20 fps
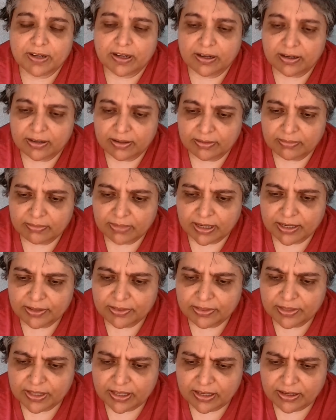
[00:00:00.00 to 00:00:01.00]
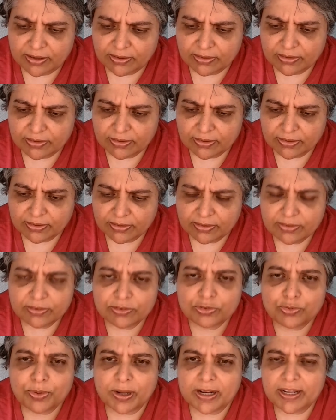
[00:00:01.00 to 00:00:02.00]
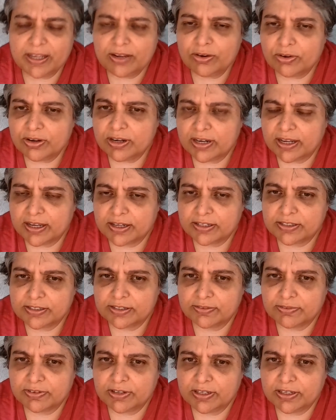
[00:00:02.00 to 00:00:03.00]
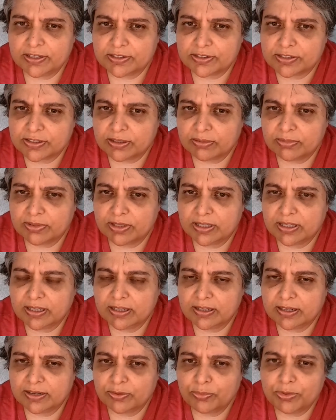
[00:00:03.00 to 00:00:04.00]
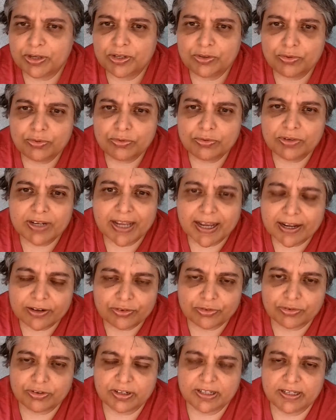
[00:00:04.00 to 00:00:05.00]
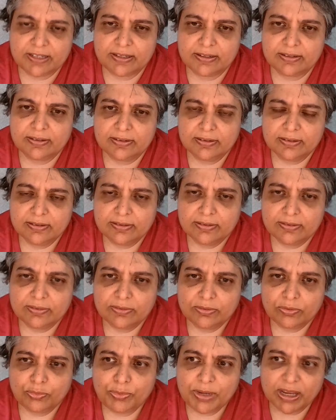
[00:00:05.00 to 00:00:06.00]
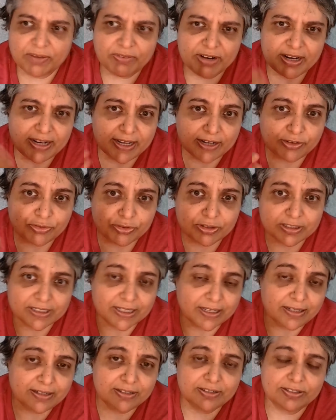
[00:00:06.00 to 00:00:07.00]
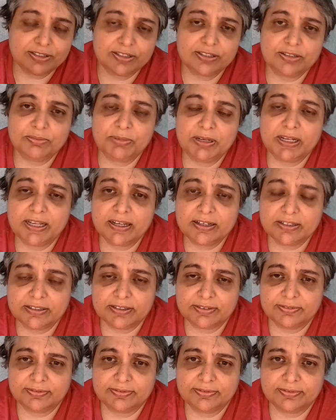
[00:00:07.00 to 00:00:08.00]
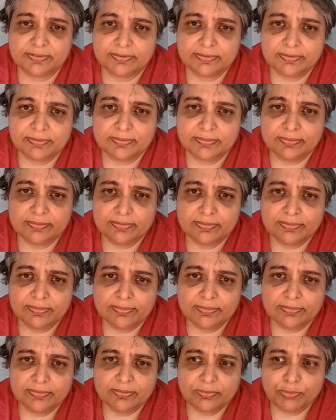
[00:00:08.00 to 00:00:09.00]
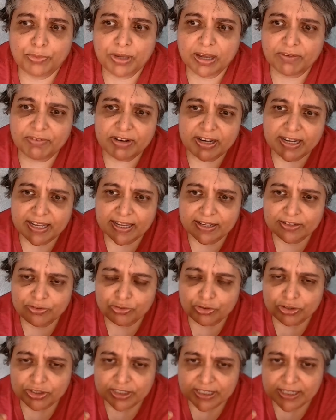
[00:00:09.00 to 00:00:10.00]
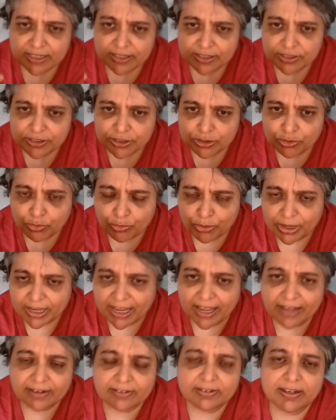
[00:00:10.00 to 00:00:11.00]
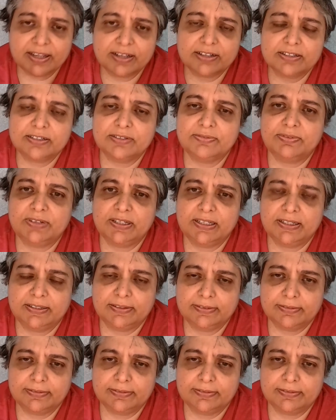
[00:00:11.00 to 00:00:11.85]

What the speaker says: I think dwelling on negativity is something that we do naturally. We have a natural tendency to be negative. We have a natural tendency to react negatively.